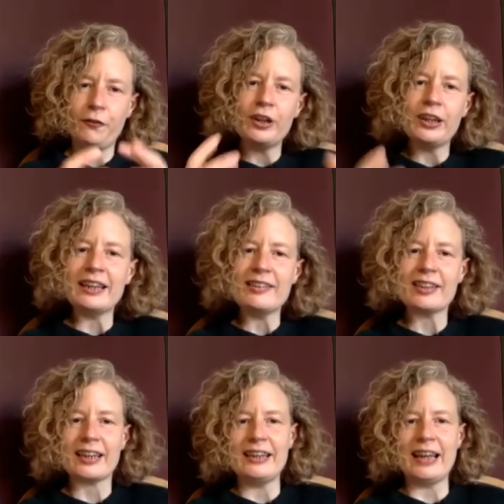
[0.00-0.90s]
fully
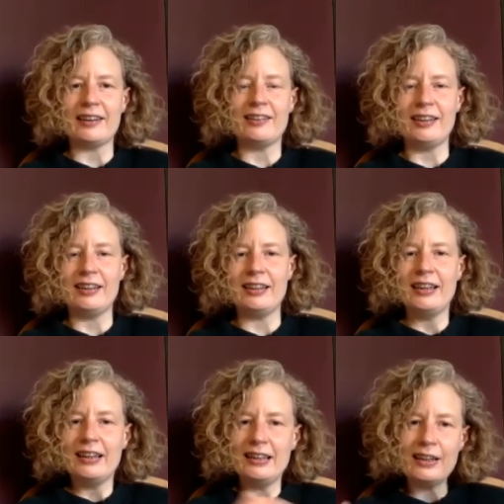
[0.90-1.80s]
interconnected,
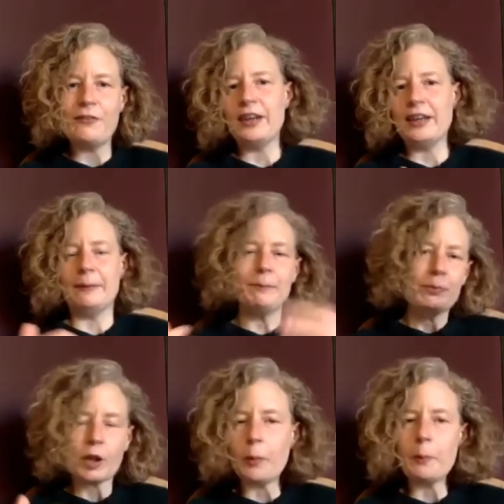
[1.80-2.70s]
living,
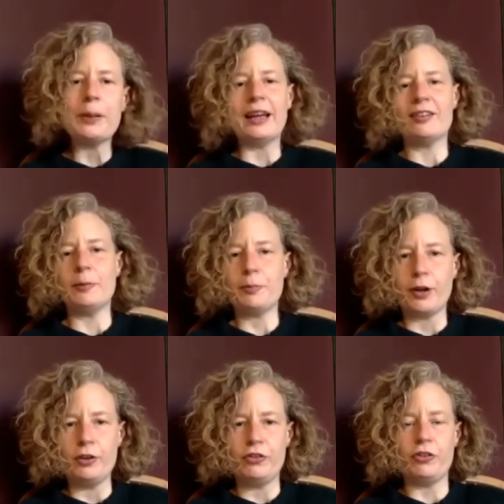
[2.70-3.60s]
complex
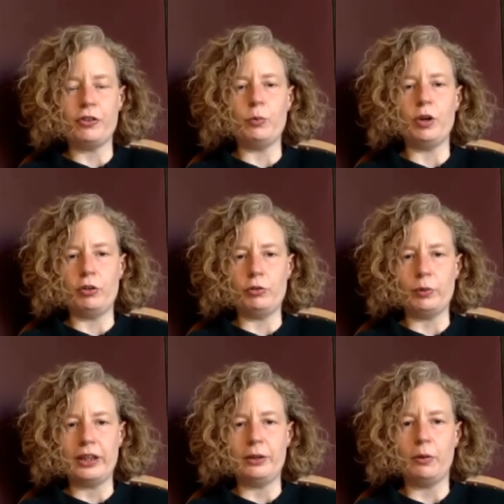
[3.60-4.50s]
approach to the world
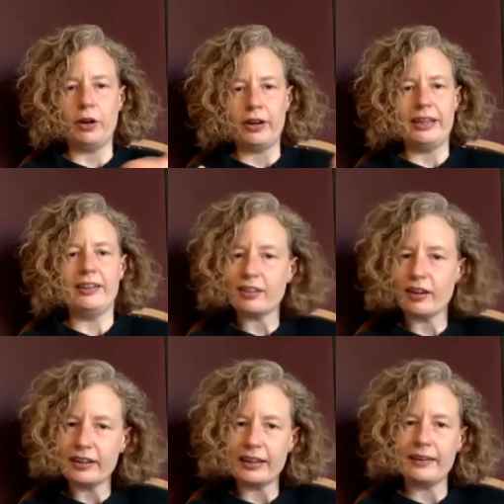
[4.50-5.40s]
where you are
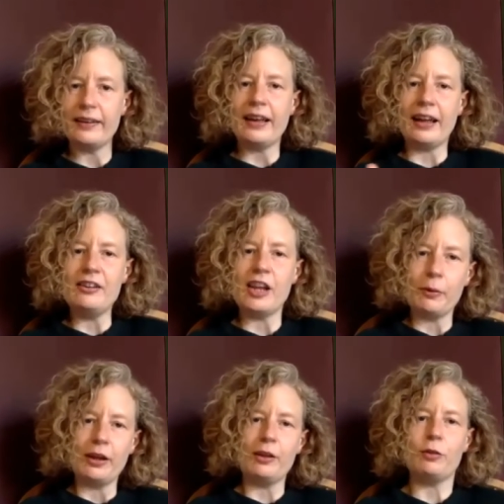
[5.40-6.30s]
inside it and
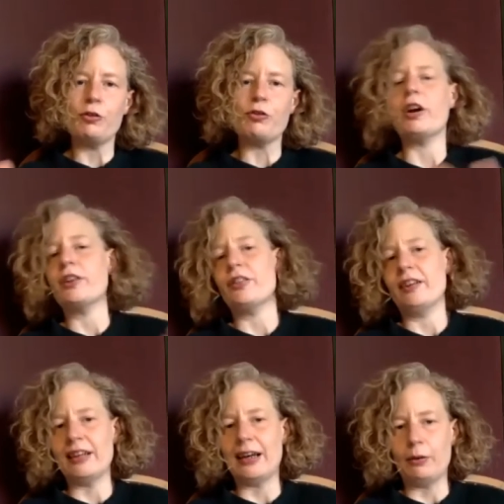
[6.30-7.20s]
know it through trying
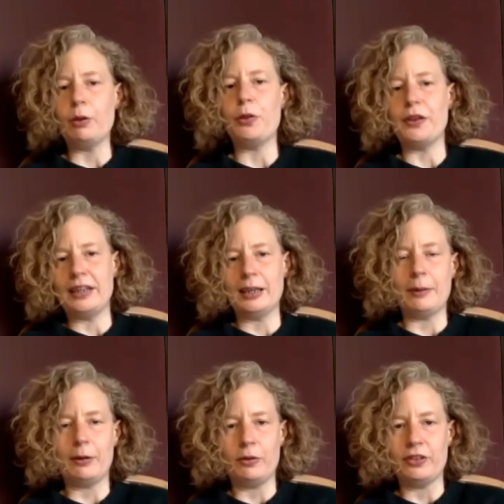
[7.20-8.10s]
things out and thinking
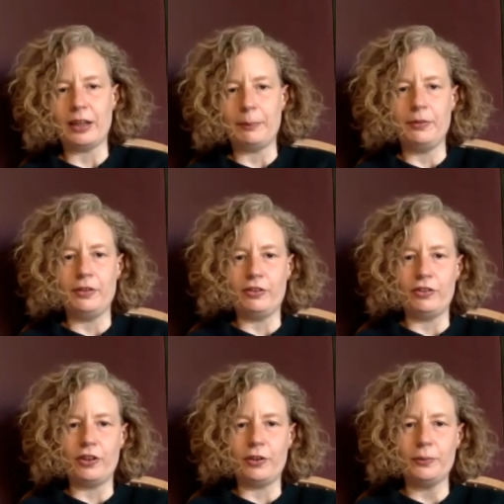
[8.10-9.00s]
about what's happened as a
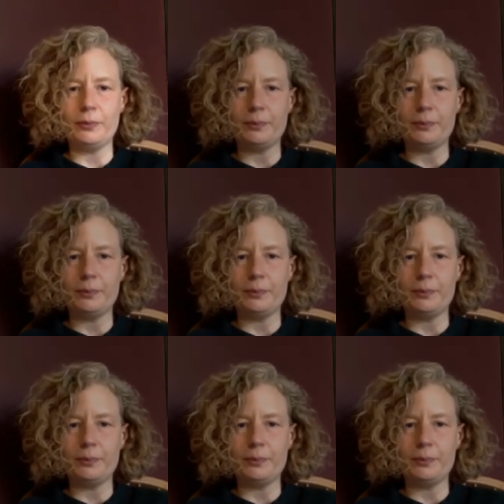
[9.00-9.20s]
result.